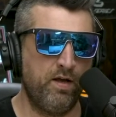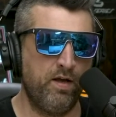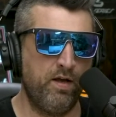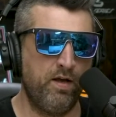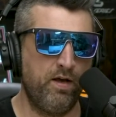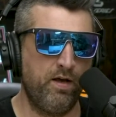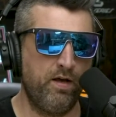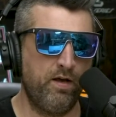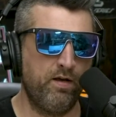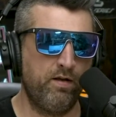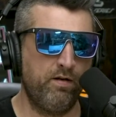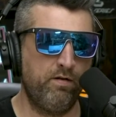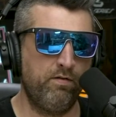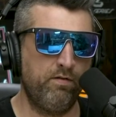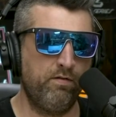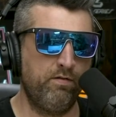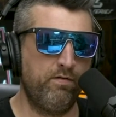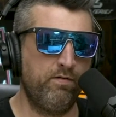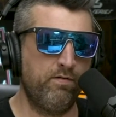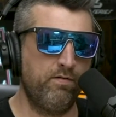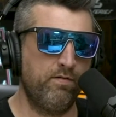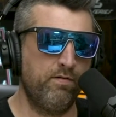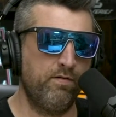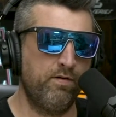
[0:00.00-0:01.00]

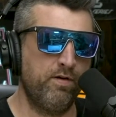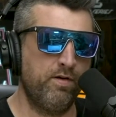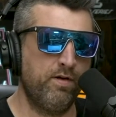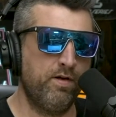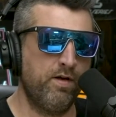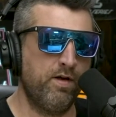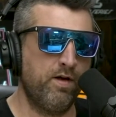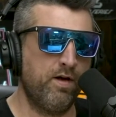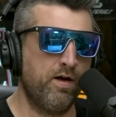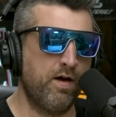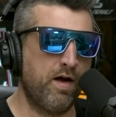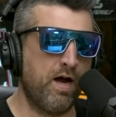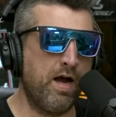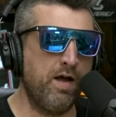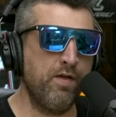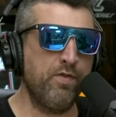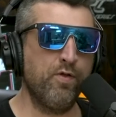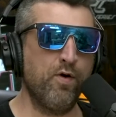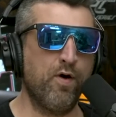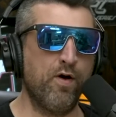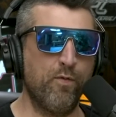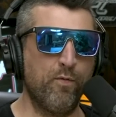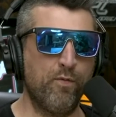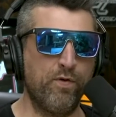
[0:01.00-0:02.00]
And I
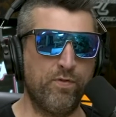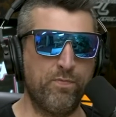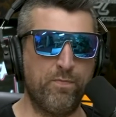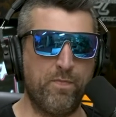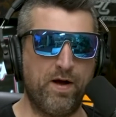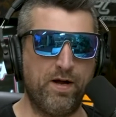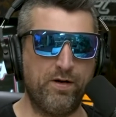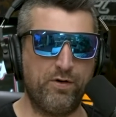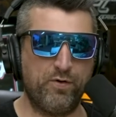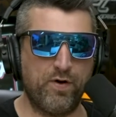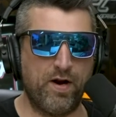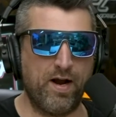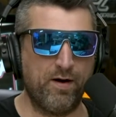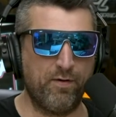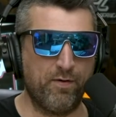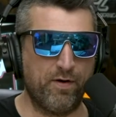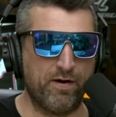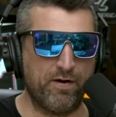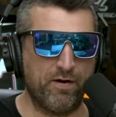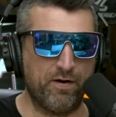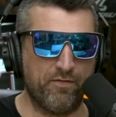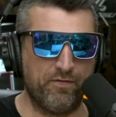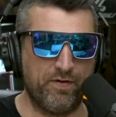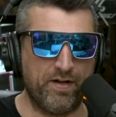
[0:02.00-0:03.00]
thought with my track
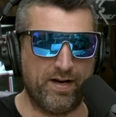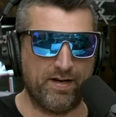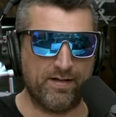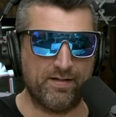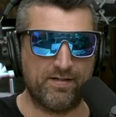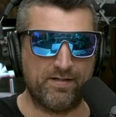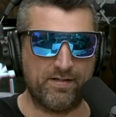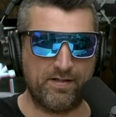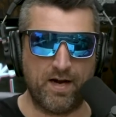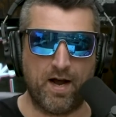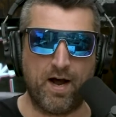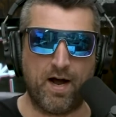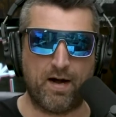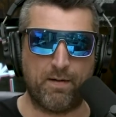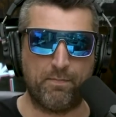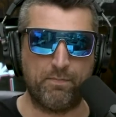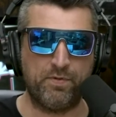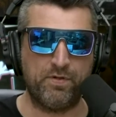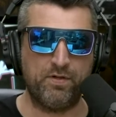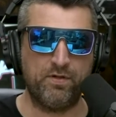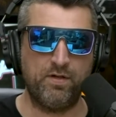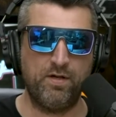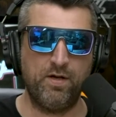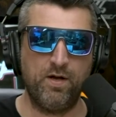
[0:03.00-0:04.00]
record of getting
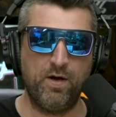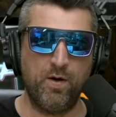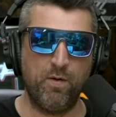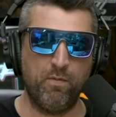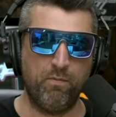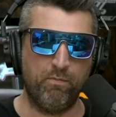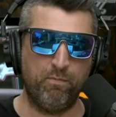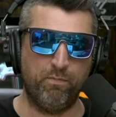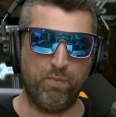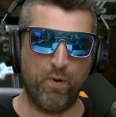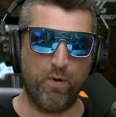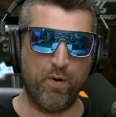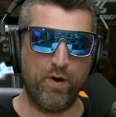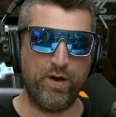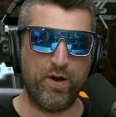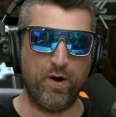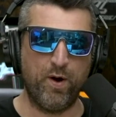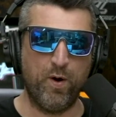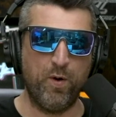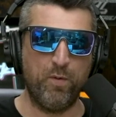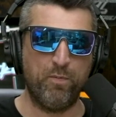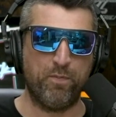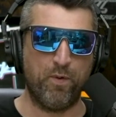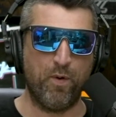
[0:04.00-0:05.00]
stopped, boy,
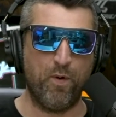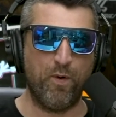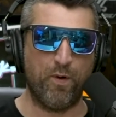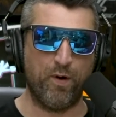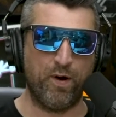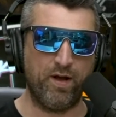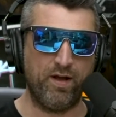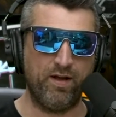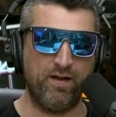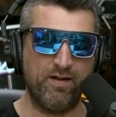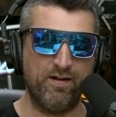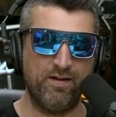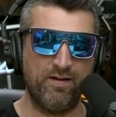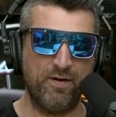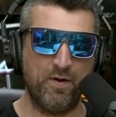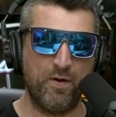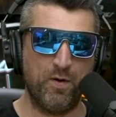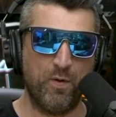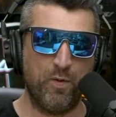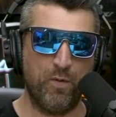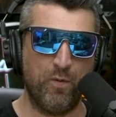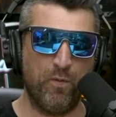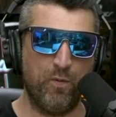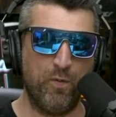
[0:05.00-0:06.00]
oh boy,
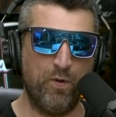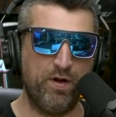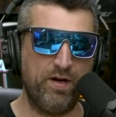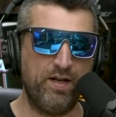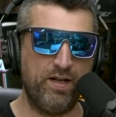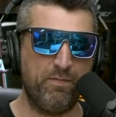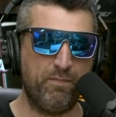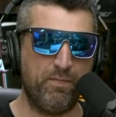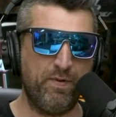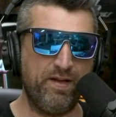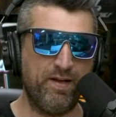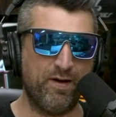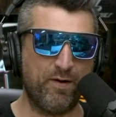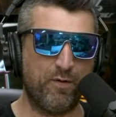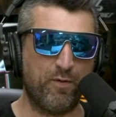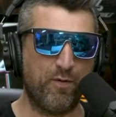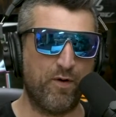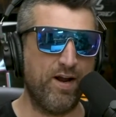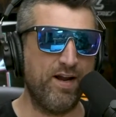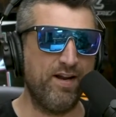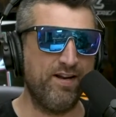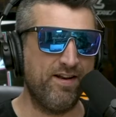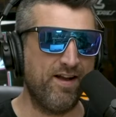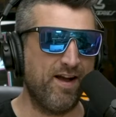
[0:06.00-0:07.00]
would it be a
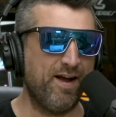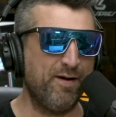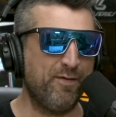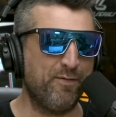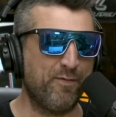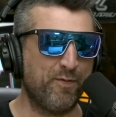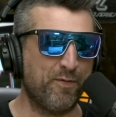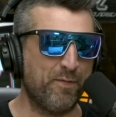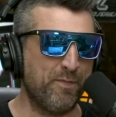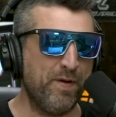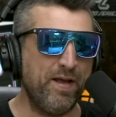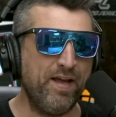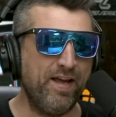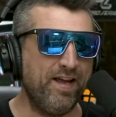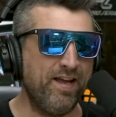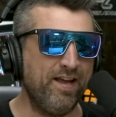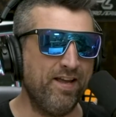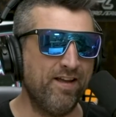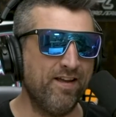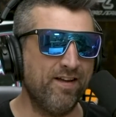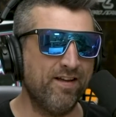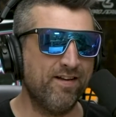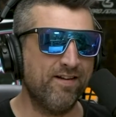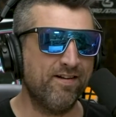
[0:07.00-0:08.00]
great night for
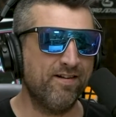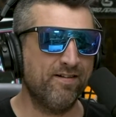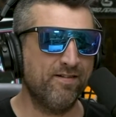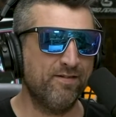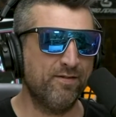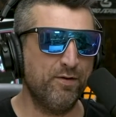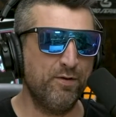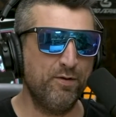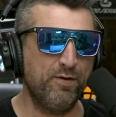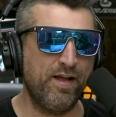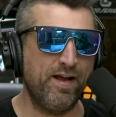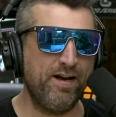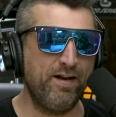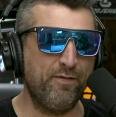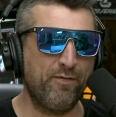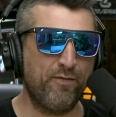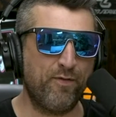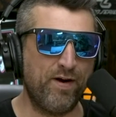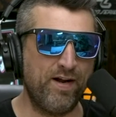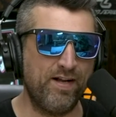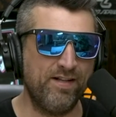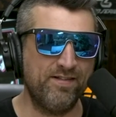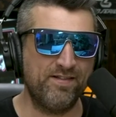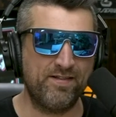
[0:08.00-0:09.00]
me. New lady
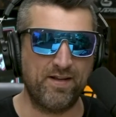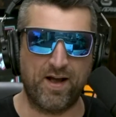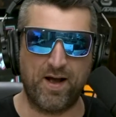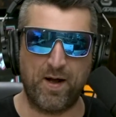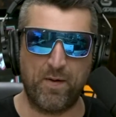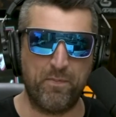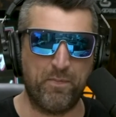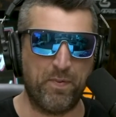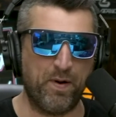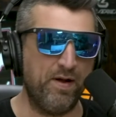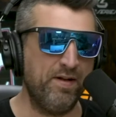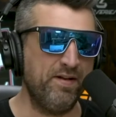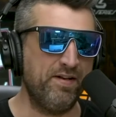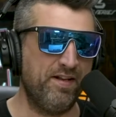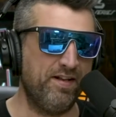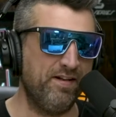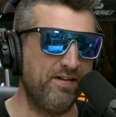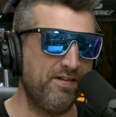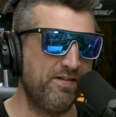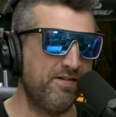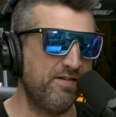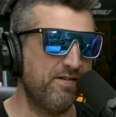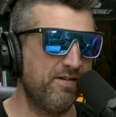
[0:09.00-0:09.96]
friends abundant.